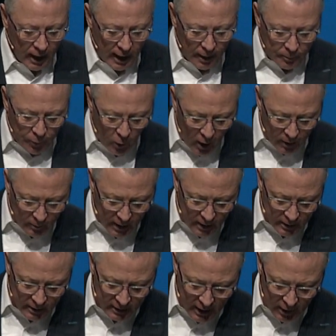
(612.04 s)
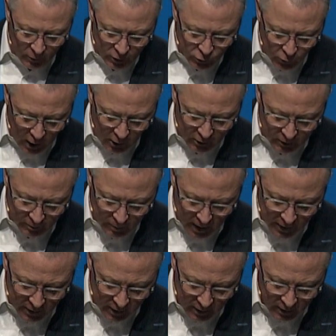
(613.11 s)
an appointment that was welcomed
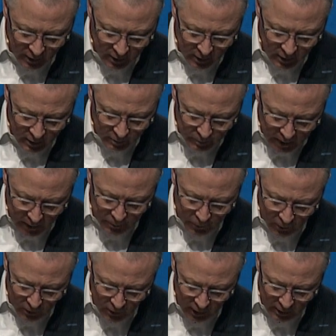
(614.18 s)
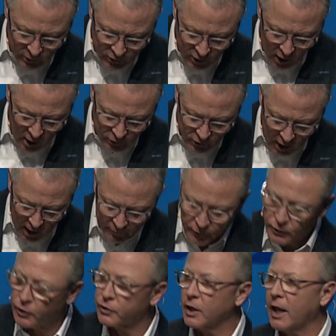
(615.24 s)
by the people and Saul's
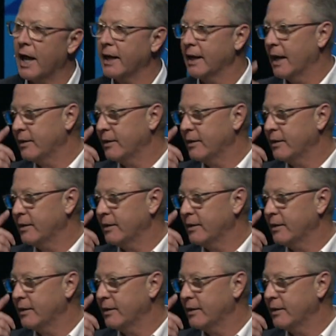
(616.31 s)
officers alike.